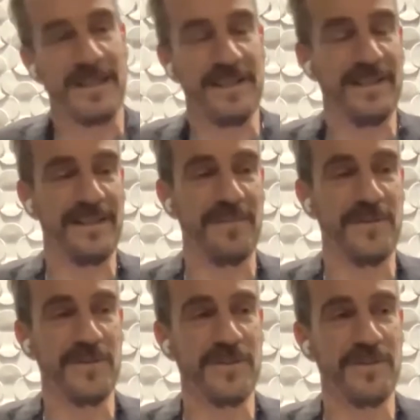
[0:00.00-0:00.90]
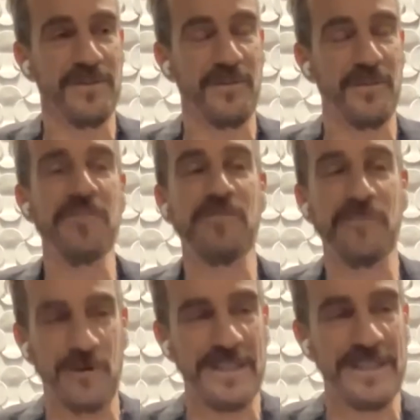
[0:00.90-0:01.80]
let me just reinforce
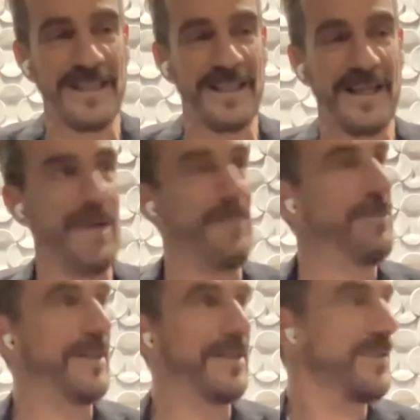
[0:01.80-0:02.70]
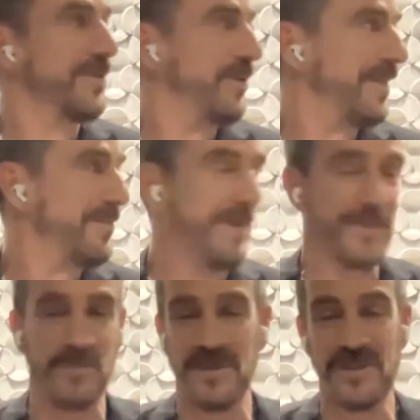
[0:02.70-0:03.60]
that happiness is, is best
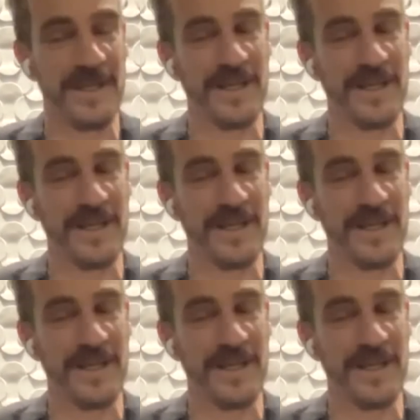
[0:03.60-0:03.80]
when shared.